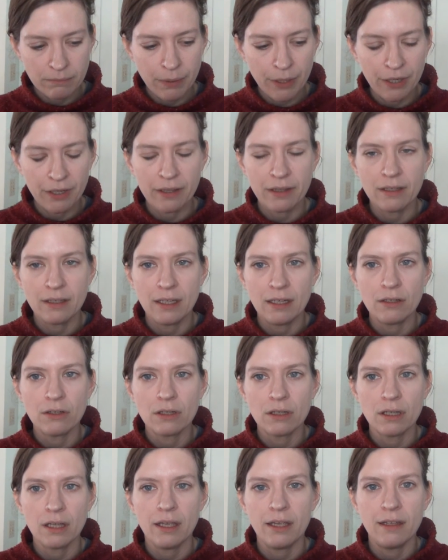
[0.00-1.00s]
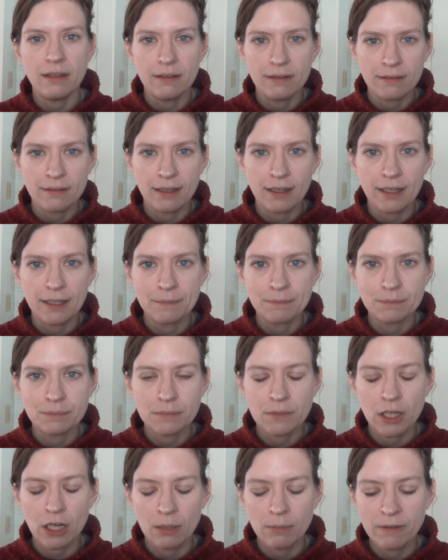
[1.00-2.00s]
part of the needle is
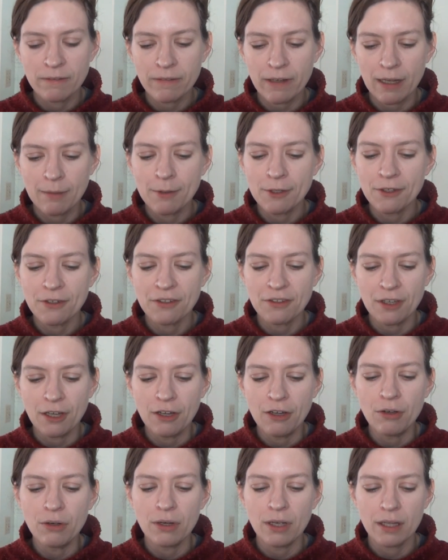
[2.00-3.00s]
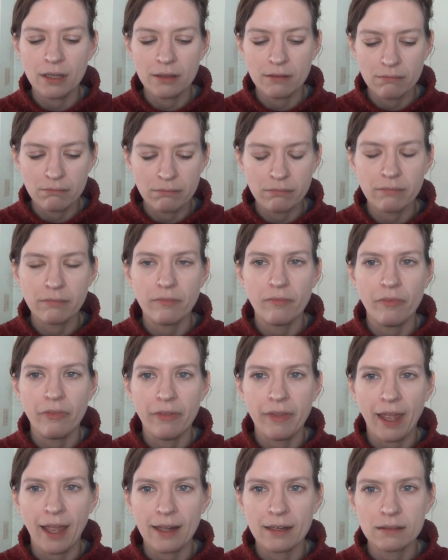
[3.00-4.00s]
carbon fiber, so
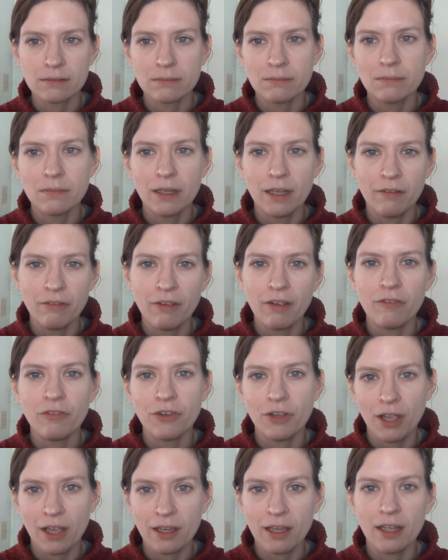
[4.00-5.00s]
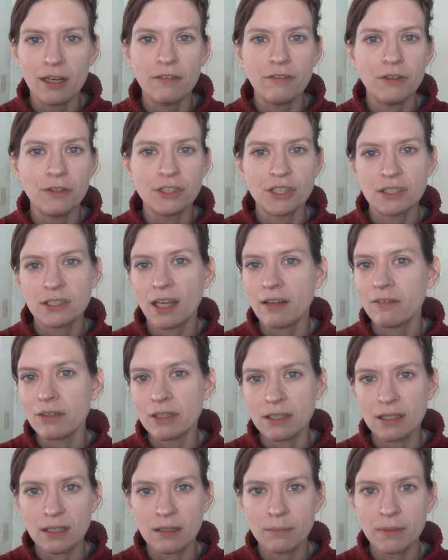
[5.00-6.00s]
that if you just have a
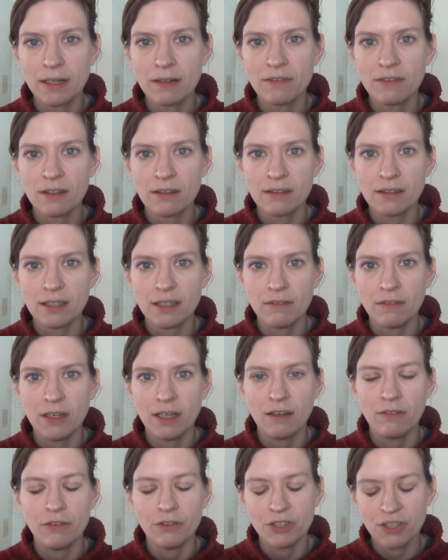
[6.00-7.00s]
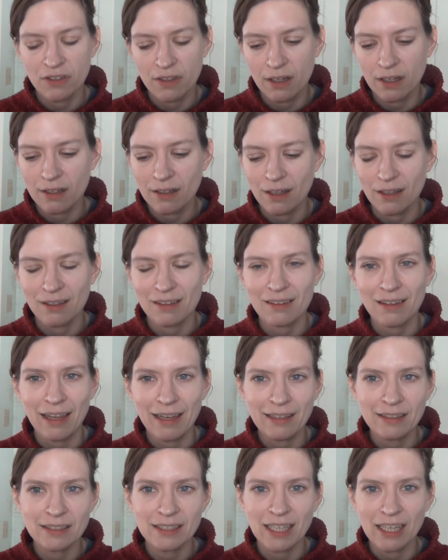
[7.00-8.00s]
little bit of sensitivity, if you just get a
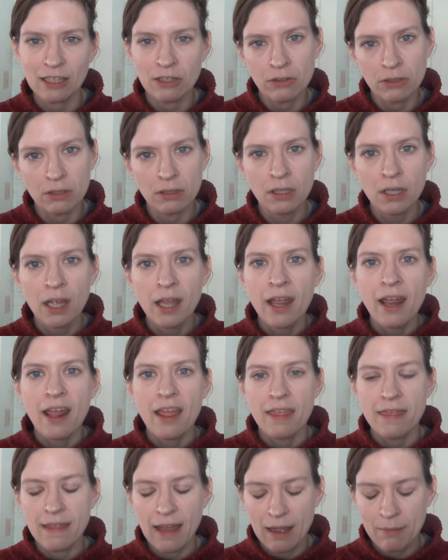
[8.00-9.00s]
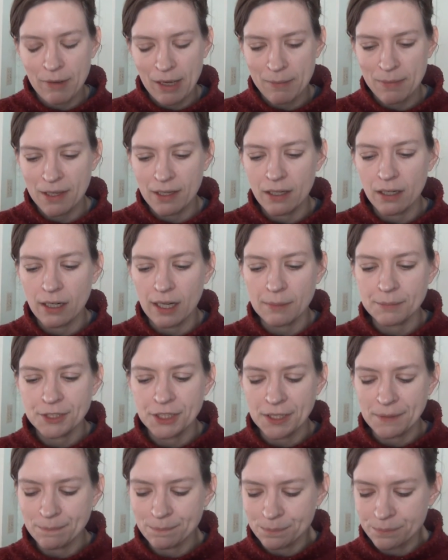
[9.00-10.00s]
slight tingle, that might be a good
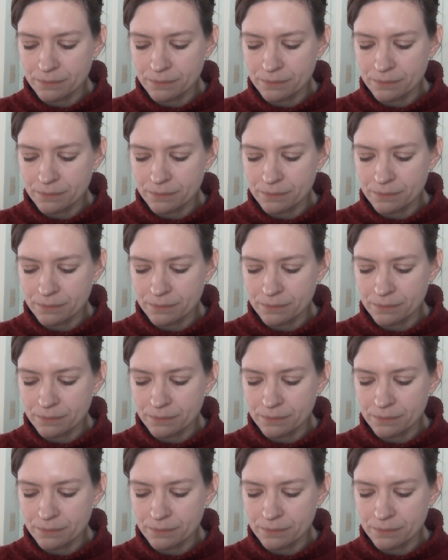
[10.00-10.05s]
option.